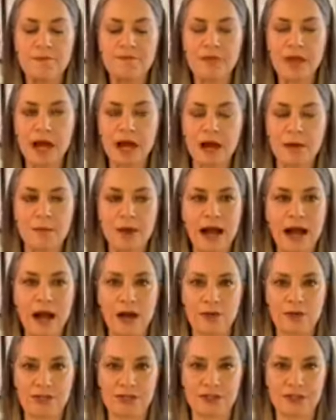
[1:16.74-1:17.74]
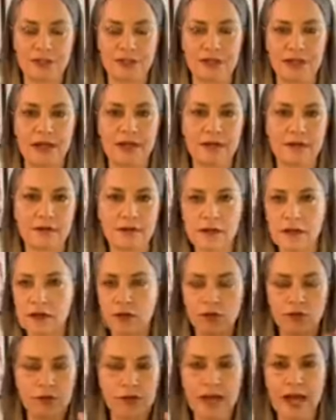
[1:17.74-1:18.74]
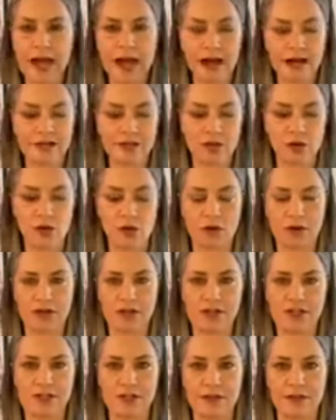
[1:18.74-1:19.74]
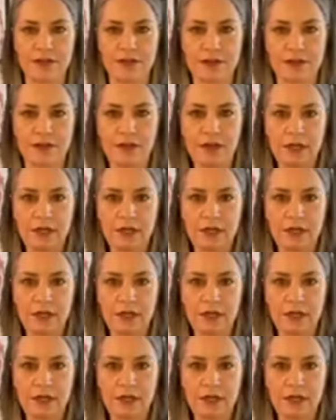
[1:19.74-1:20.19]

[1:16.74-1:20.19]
how to then react according to the